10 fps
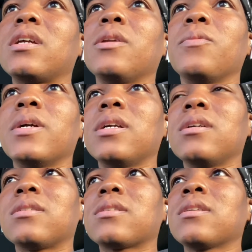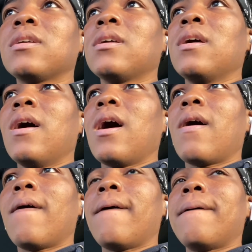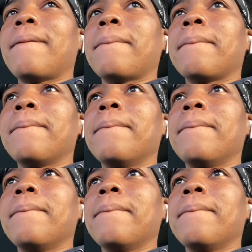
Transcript: anyways. Um,